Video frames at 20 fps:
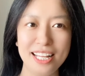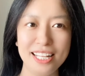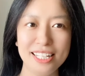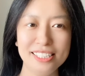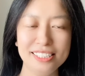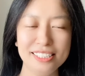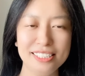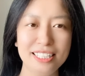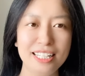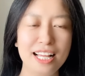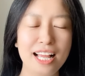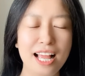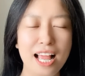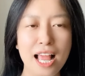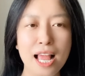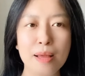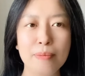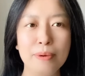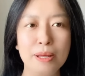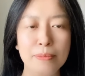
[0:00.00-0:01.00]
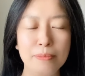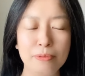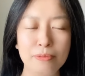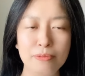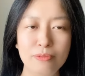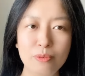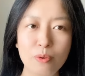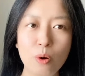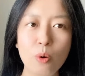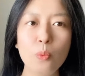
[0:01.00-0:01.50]
da But
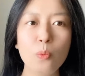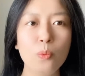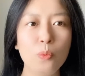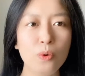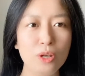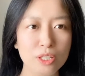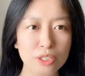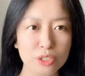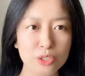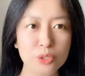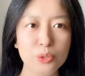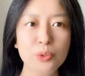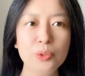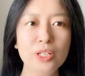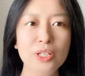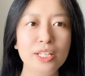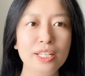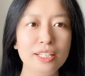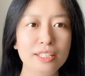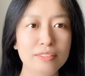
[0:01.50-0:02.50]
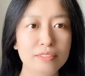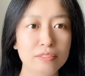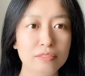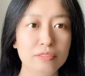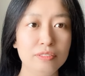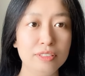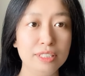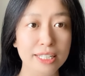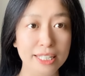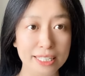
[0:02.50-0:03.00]
before we
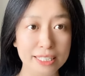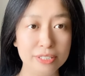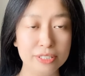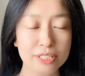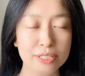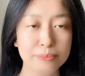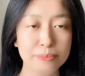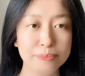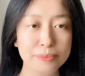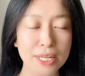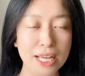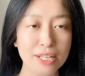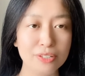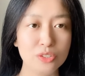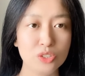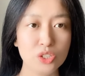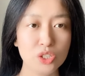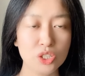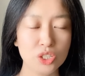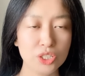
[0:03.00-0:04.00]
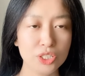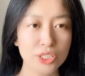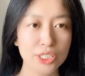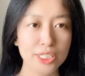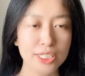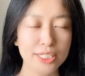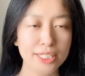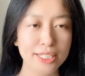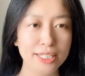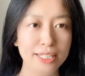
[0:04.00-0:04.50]
doing it,
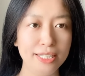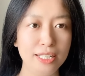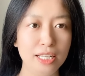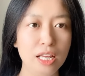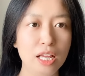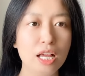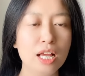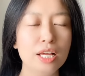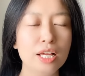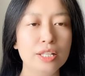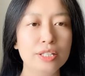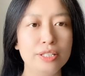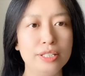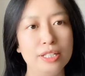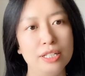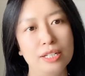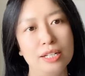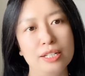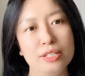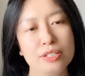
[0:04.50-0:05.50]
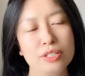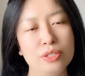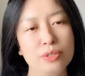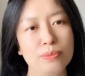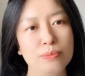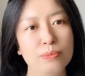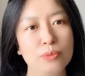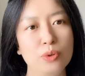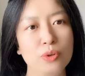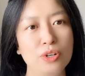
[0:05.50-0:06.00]
actually there are
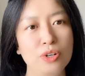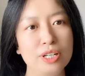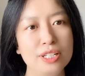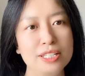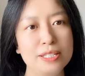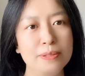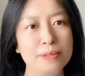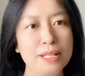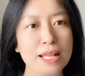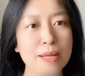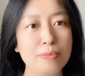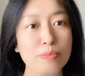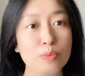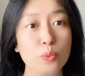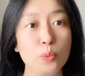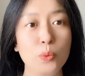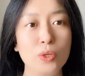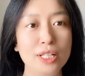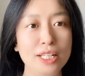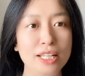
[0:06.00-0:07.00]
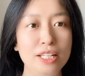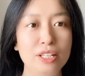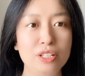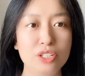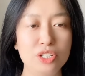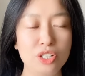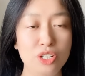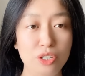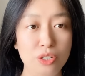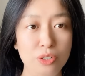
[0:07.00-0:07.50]
more steps we need
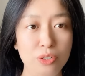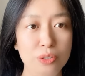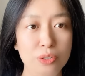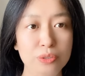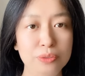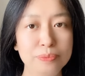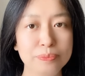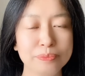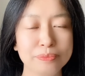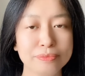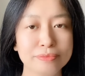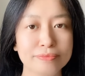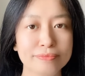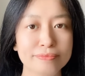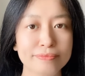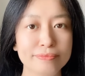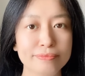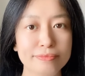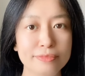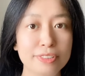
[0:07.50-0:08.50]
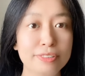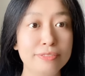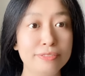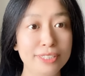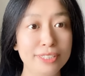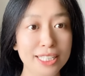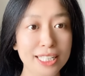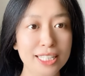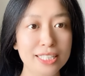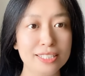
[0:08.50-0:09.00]
to
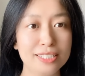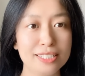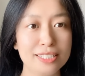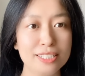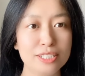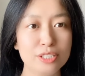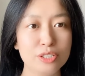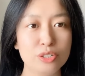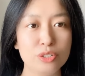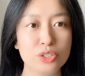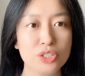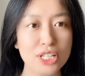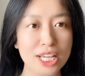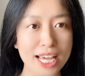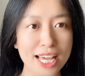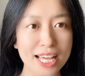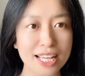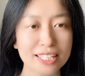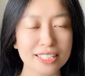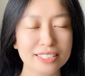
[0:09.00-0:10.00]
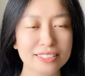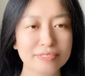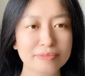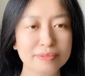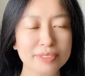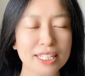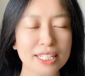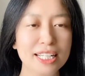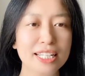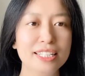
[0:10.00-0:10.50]
finish to check.
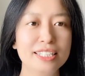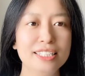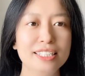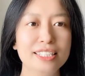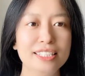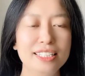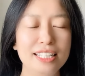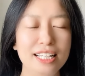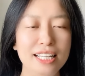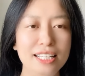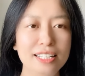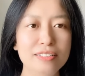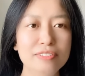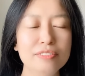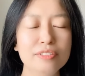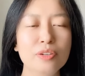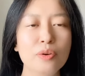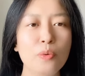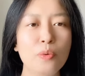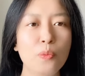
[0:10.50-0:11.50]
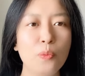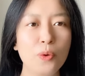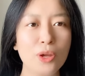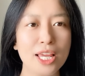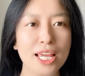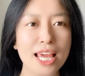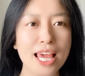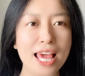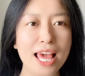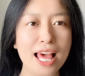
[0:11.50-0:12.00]
Then we
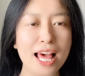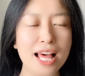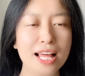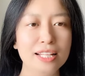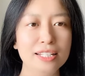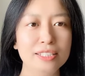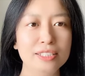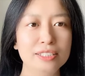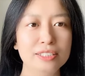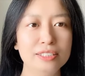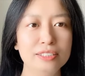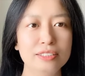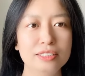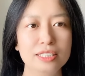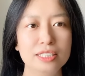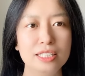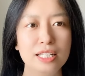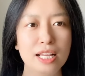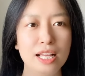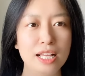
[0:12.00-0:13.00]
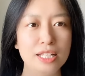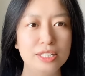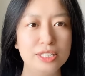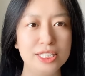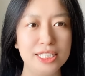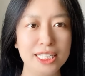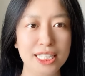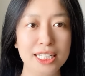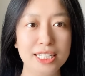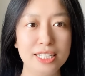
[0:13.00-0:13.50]
can
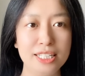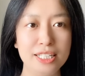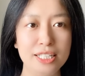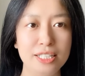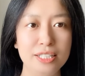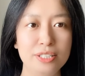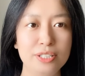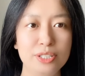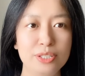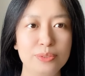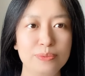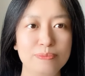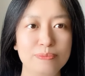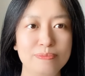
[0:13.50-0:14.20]
delete it.